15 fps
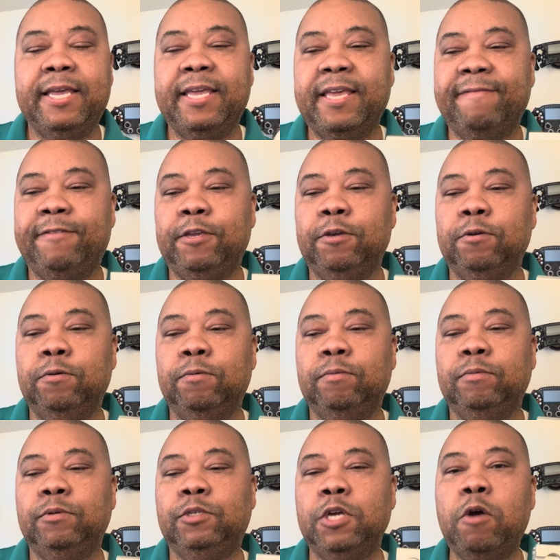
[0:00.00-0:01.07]
If you
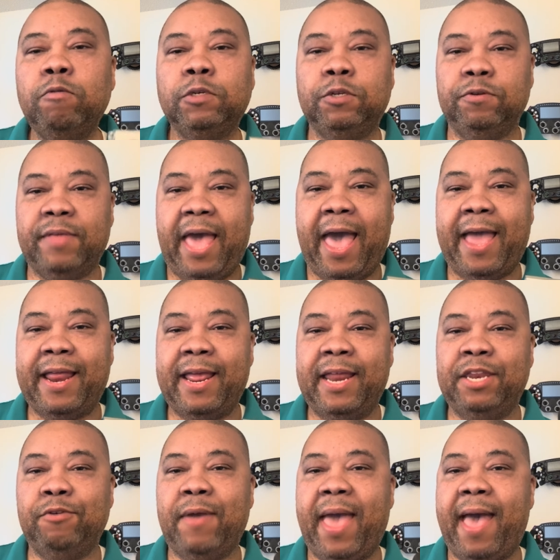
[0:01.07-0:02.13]
don't do that and
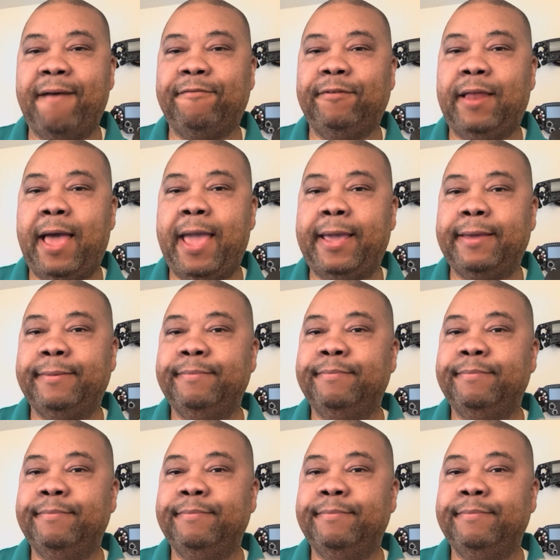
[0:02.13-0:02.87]
you have like